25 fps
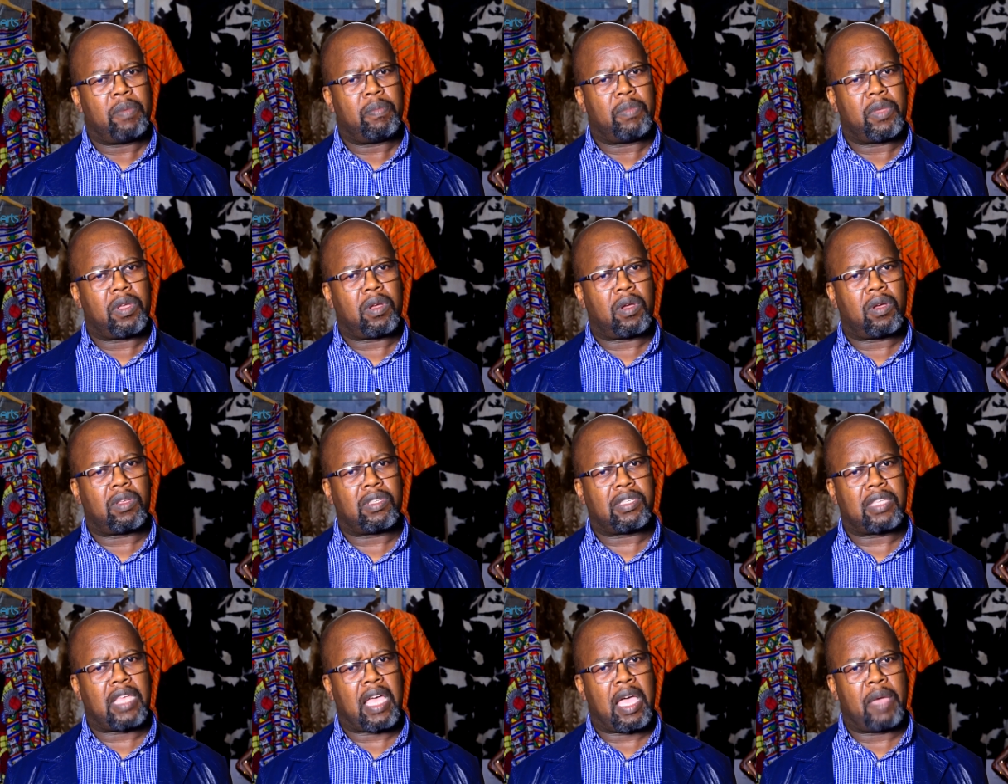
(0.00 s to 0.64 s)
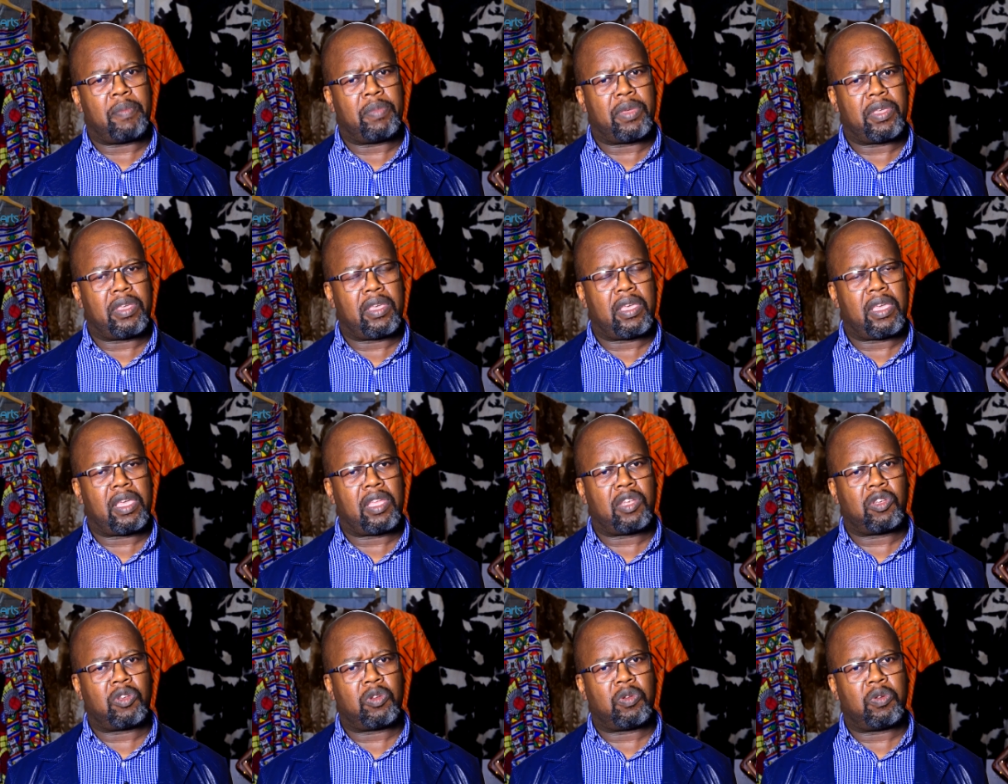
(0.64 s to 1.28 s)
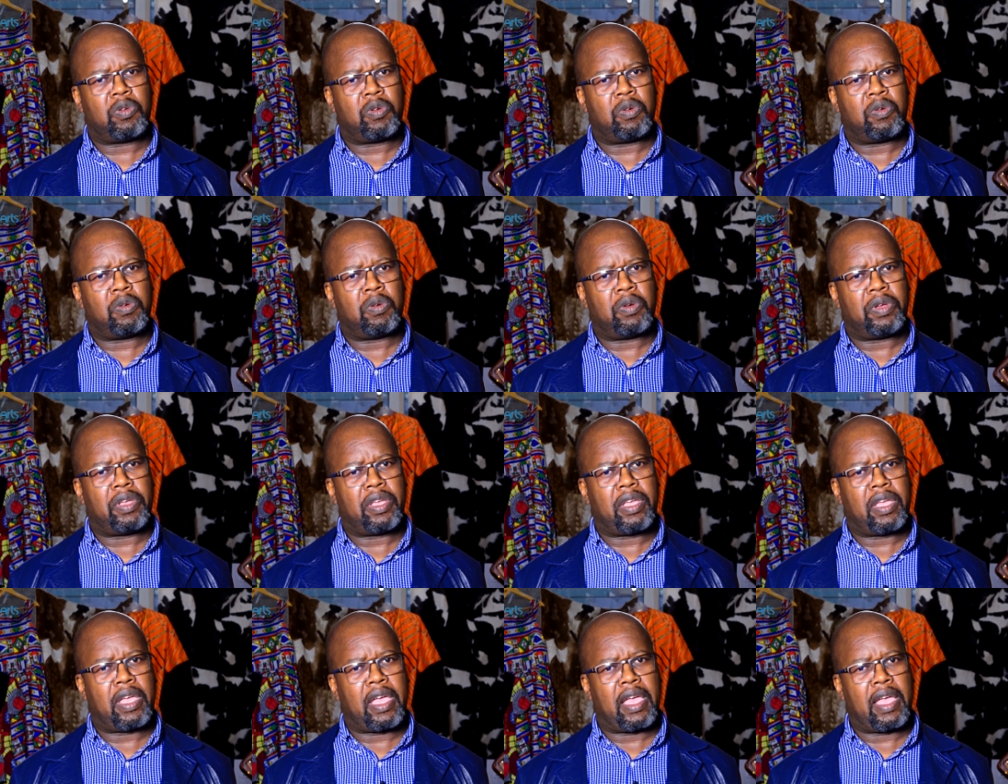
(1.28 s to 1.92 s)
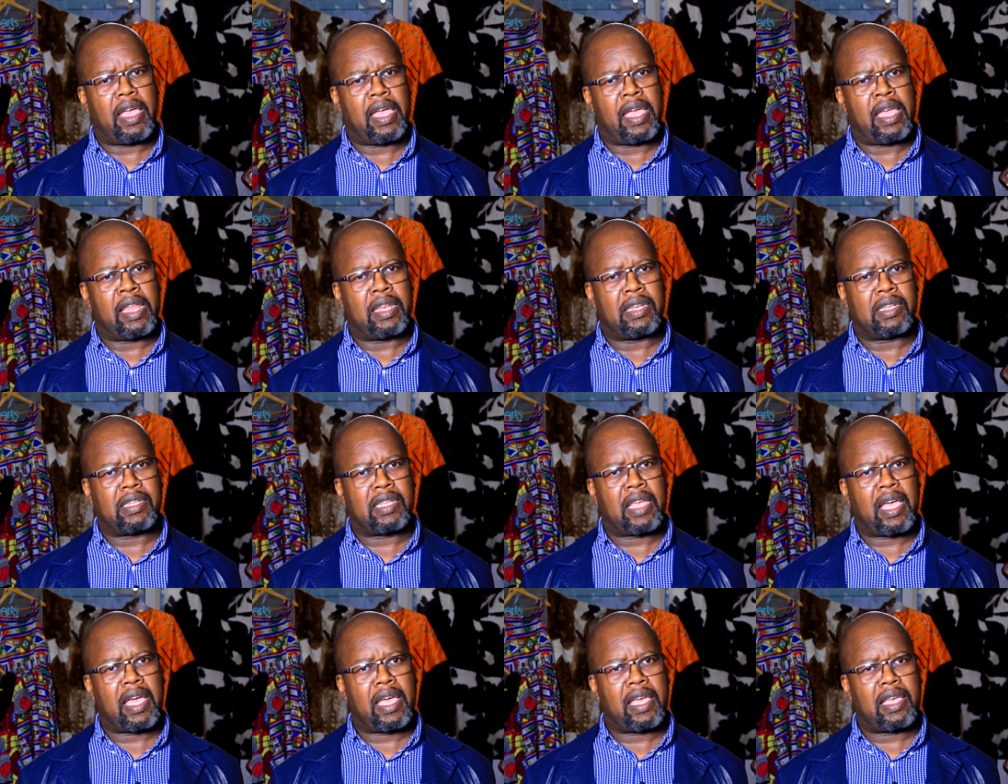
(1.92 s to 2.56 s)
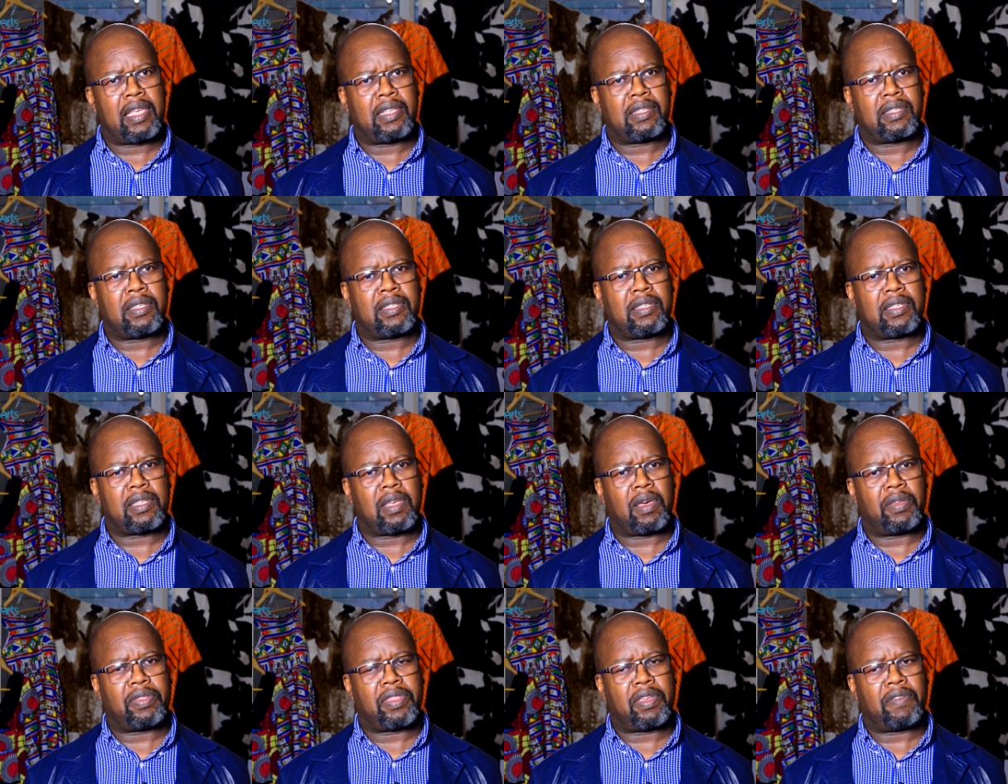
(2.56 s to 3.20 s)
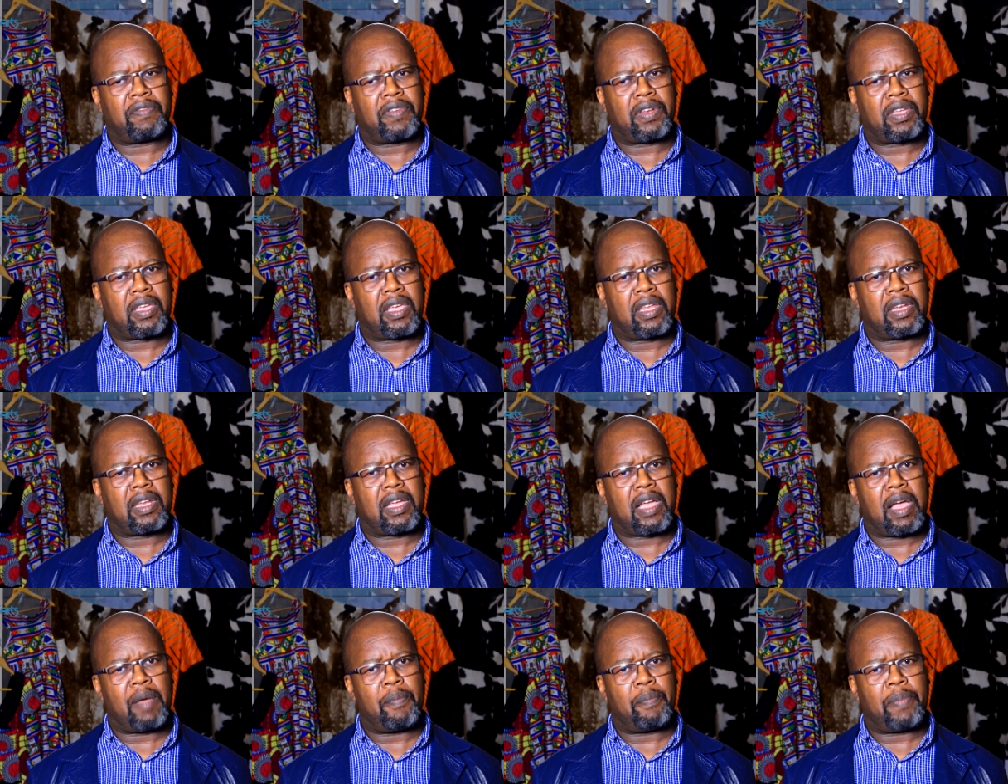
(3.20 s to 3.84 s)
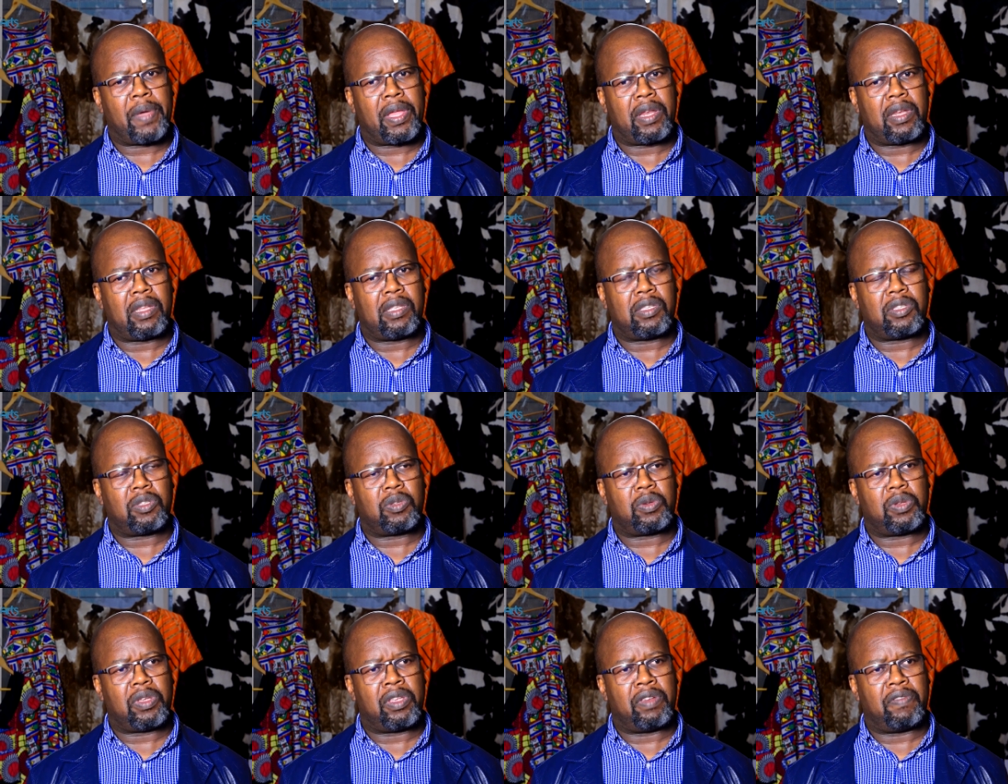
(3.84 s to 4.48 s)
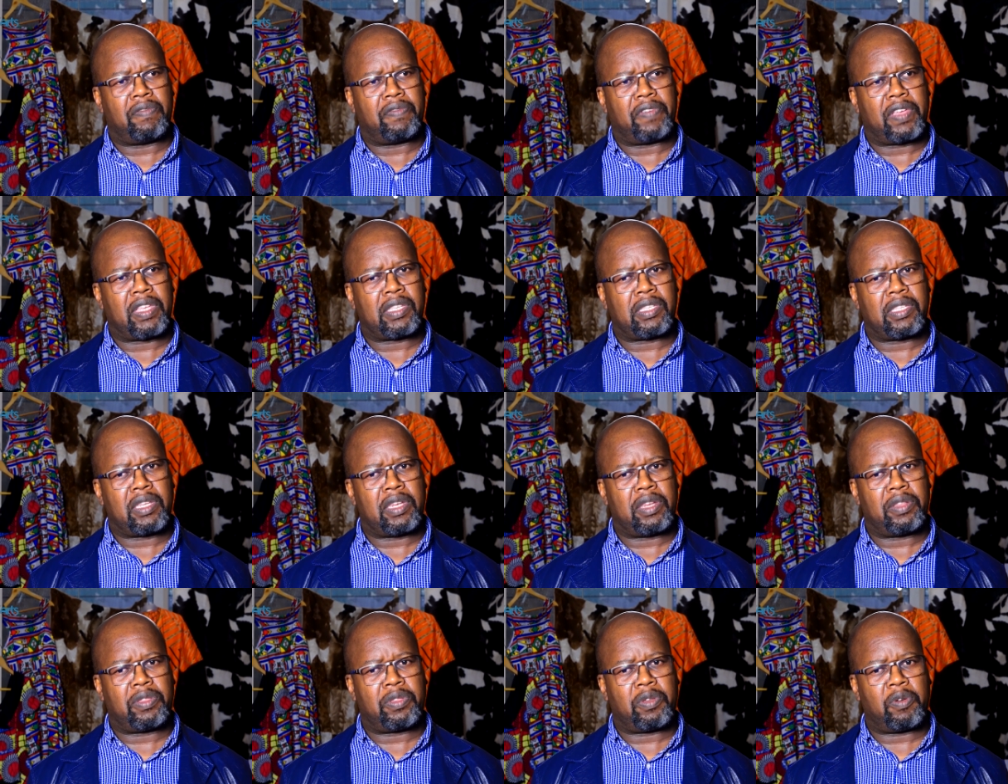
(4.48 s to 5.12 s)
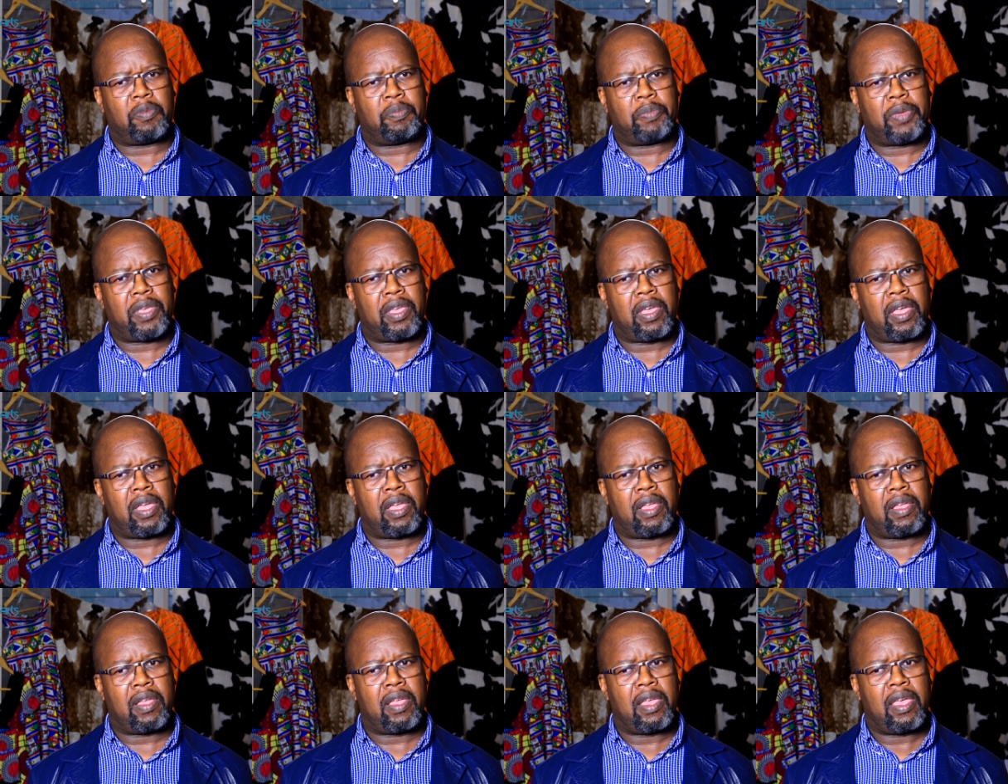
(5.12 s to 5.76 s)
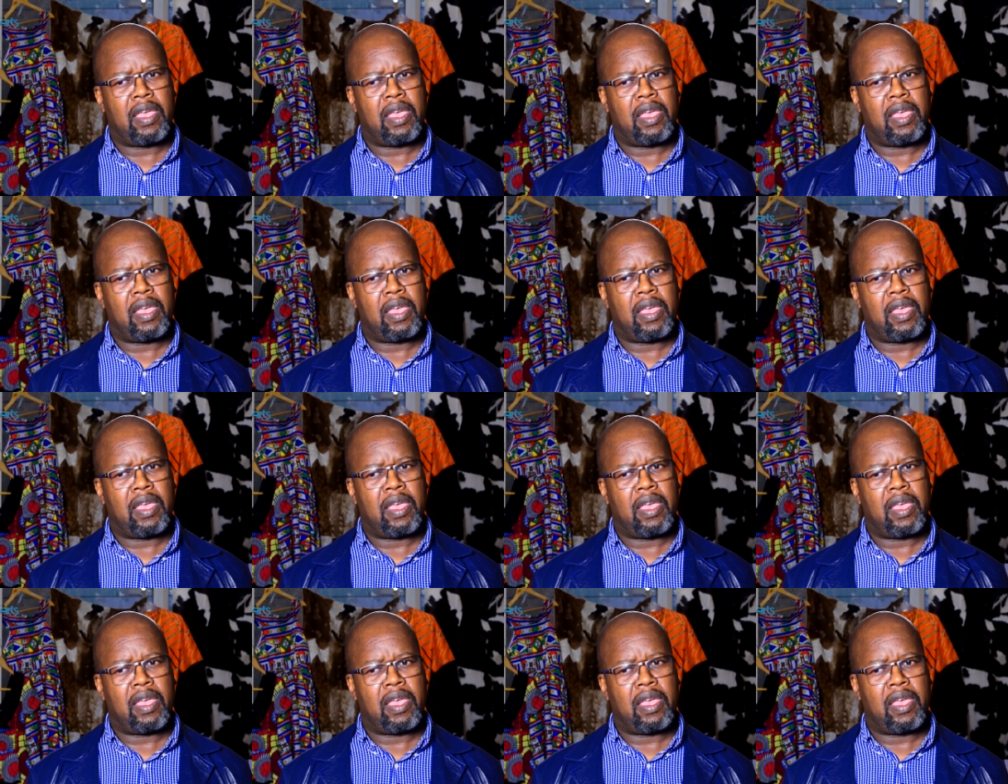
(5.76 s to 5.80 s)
because I'm here to entice South African companies to invest in Ethiopia